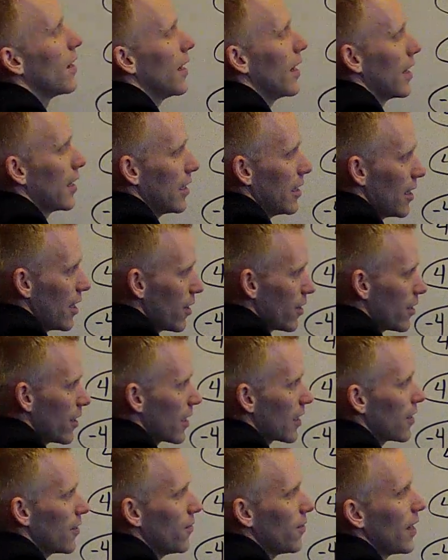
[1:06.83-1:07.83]
and another
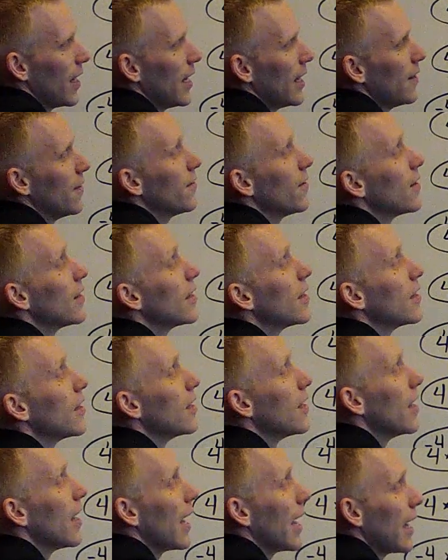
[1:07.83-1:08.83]
negative 5,
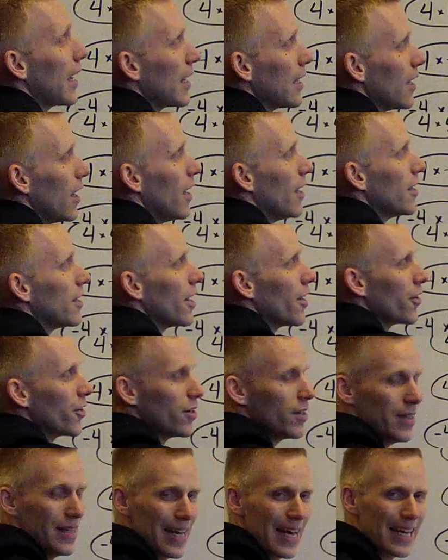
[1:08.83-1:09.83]
and
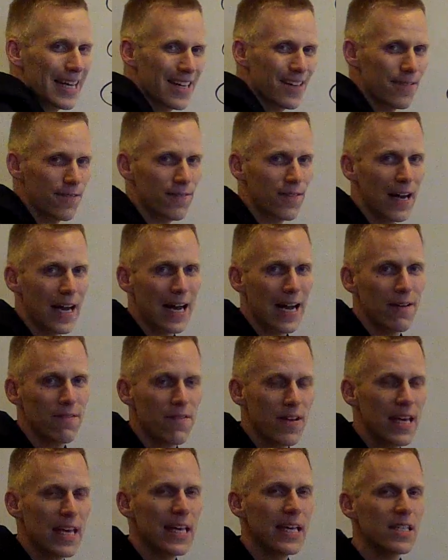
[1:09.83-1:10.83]
another negative 5.
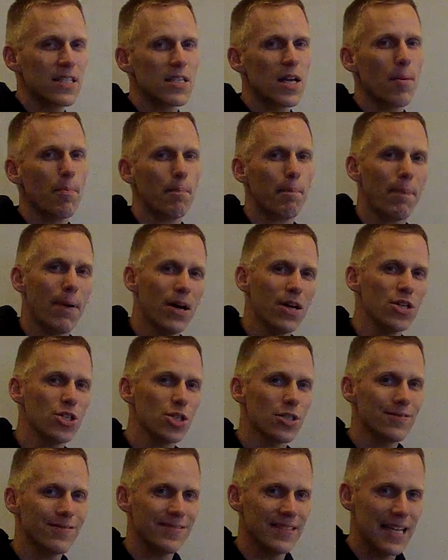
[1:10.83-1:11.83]
It's a bunch
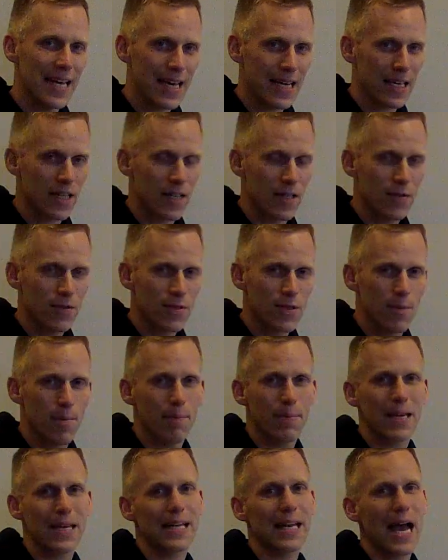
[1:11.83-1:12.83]
of negatives
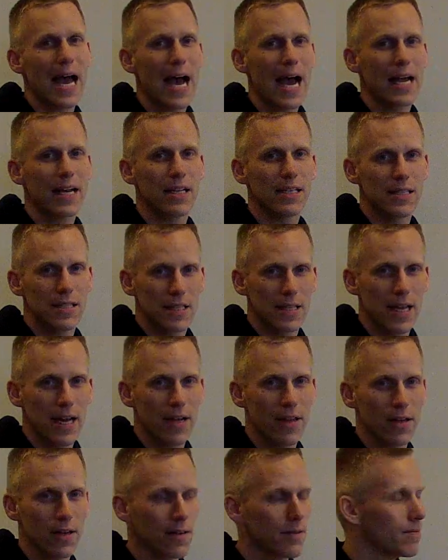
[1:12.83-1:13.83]
being added
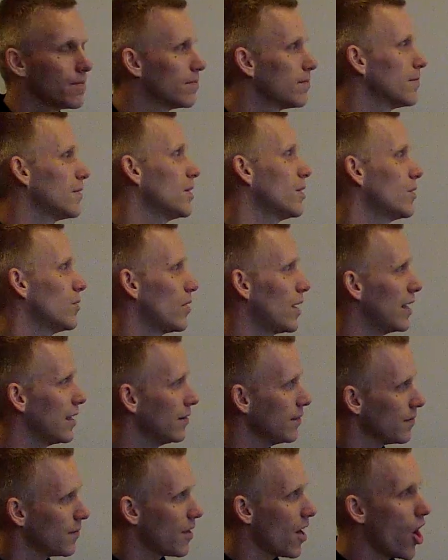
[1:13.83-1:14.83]
together.
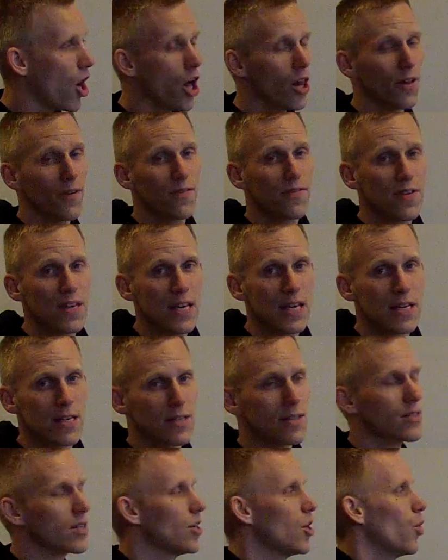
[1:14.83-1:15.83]
Well, all of
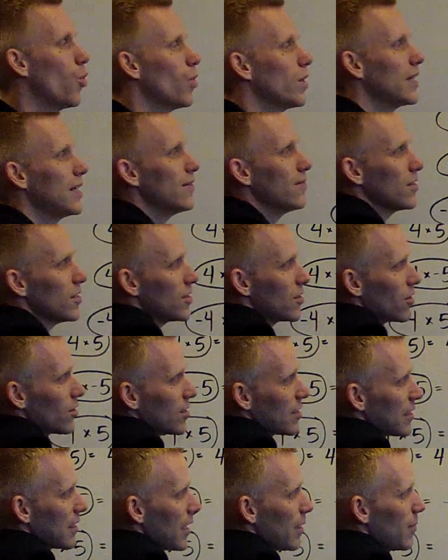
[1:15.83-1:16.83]
these would give us our
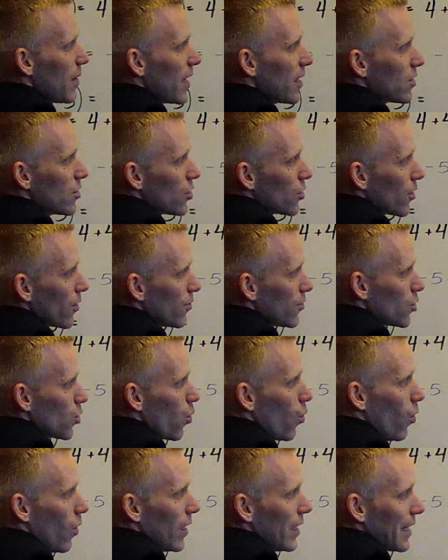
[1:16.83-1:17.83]
same answer of
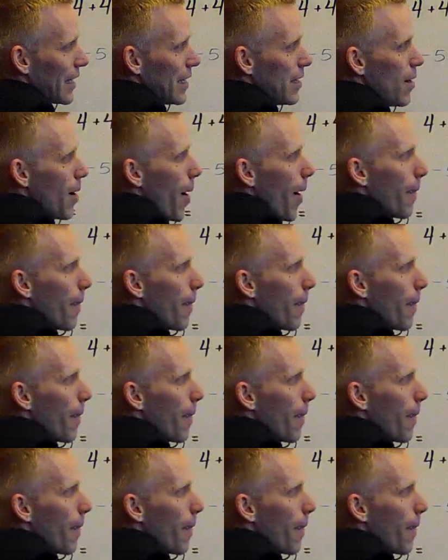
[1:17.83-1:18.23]
20,